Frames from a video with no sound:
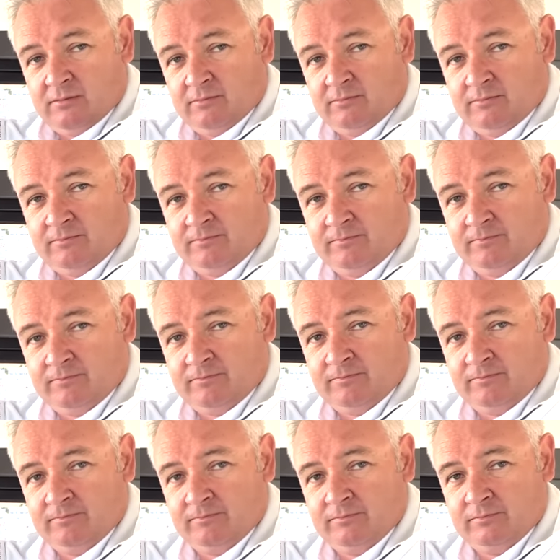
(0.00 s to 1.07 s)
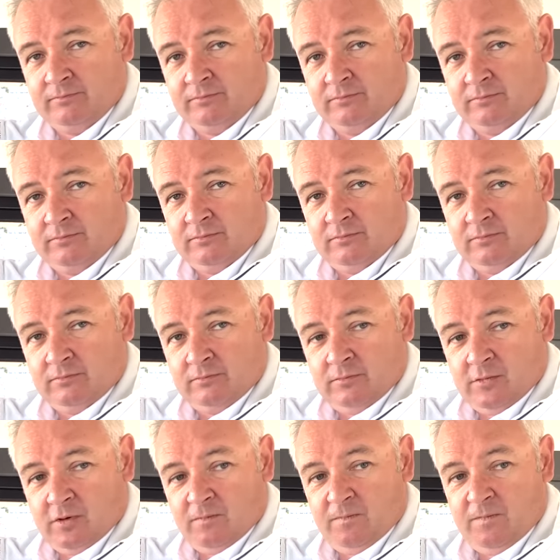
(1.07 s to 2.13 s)
almost 52 years.
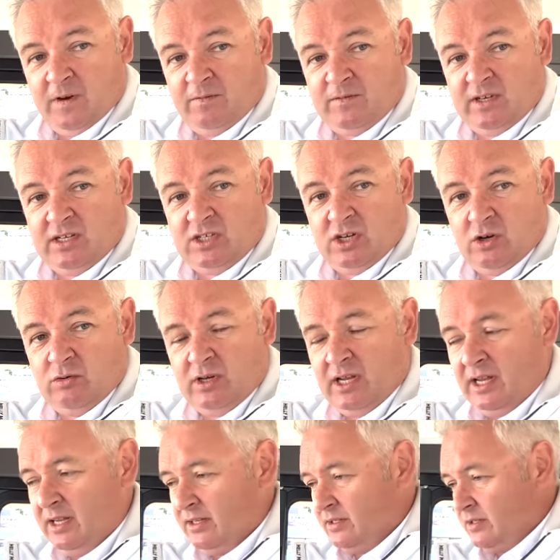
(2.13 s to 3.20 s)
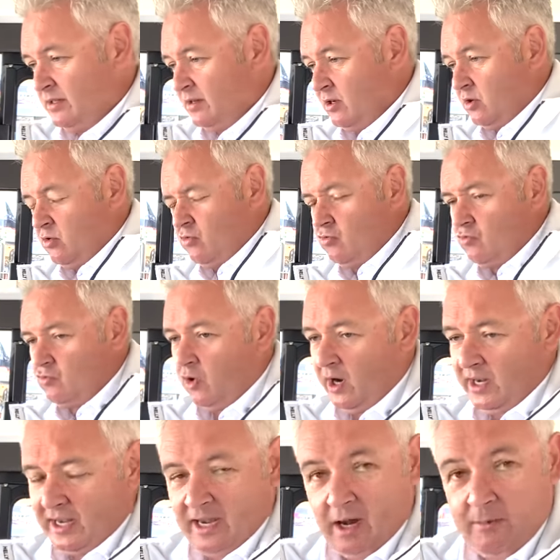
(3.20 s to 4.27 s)
52 years.
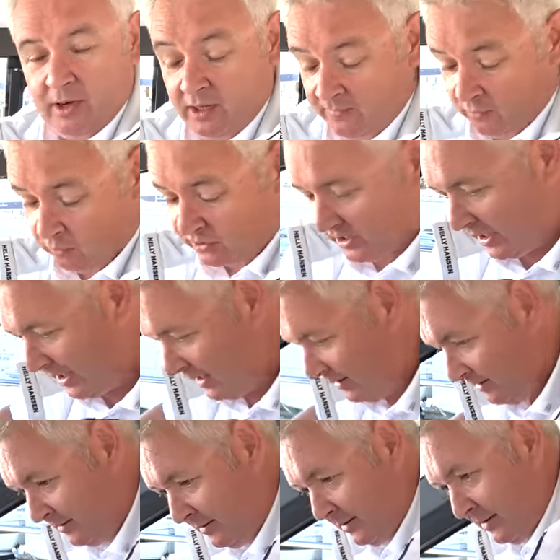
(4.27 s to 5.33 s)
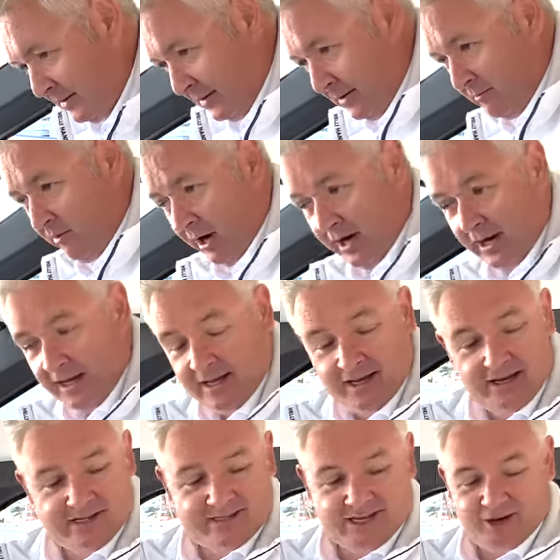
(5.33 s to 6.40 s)
Crikey, I'm only 48. Right,
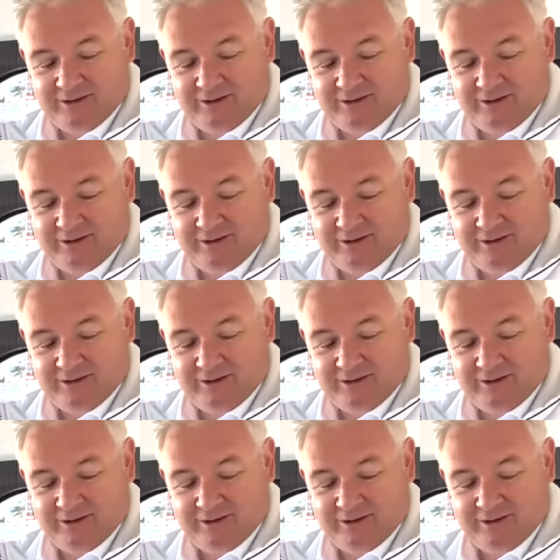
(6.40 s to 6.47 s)
let's go